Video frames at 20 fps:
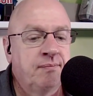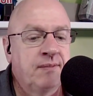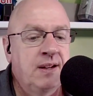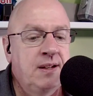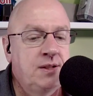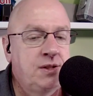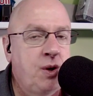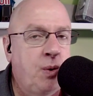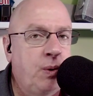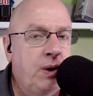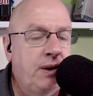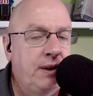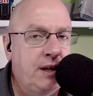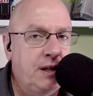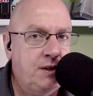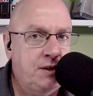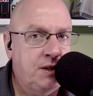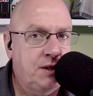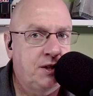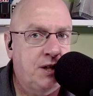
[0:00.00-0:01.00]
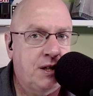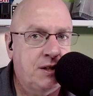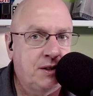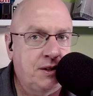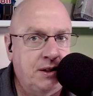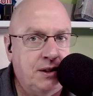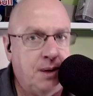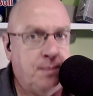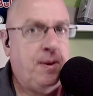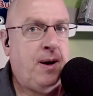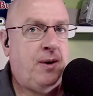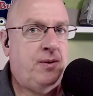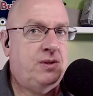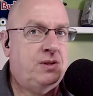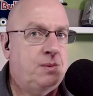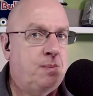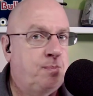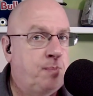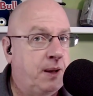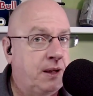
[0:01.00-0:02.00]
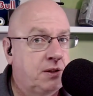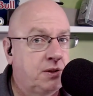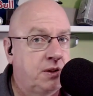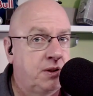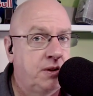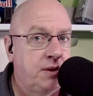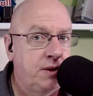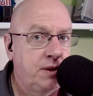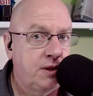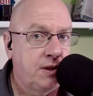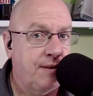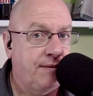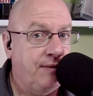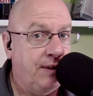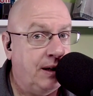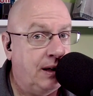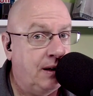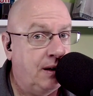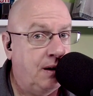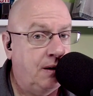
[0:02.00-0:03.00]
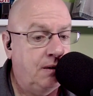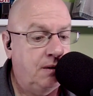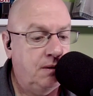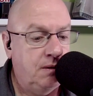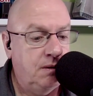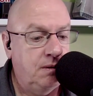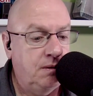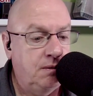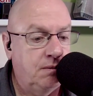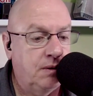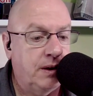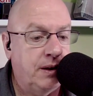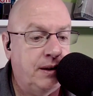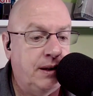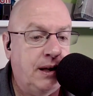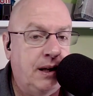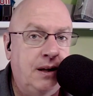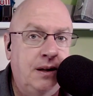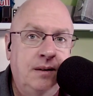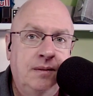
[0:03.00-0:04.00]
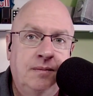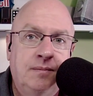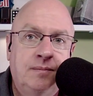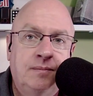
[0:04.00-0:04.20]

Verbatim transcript: So, what are they suggesting? You post pictures, a video? What are they?